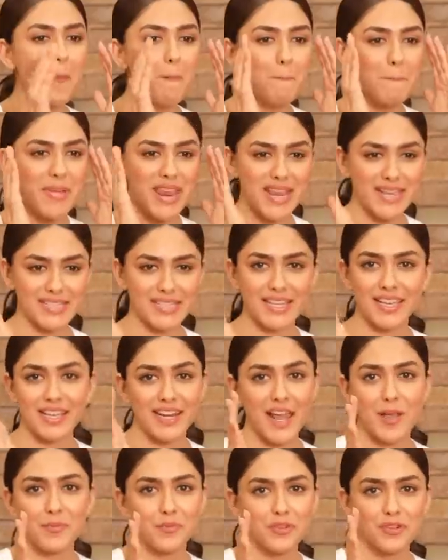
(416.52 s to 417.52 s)
amazing,
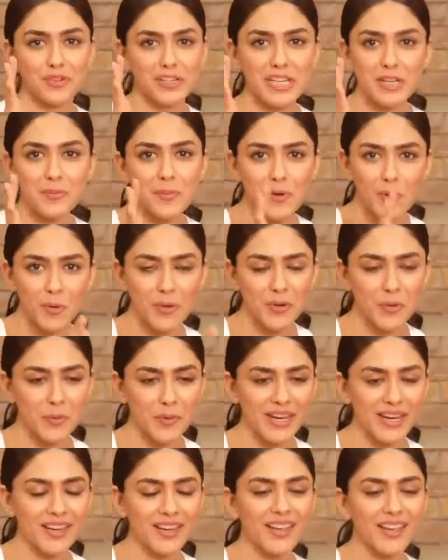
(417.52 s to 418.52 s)
and I'm really blown
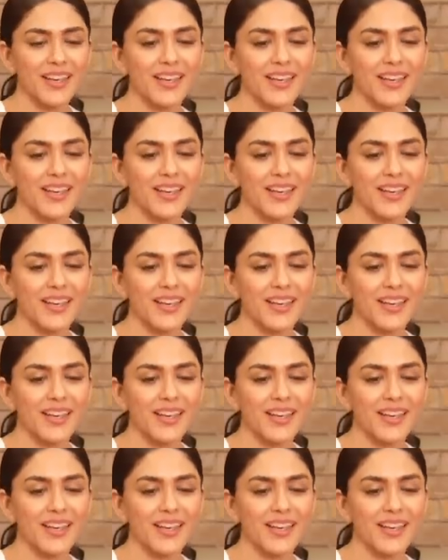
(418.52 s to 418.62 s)
away.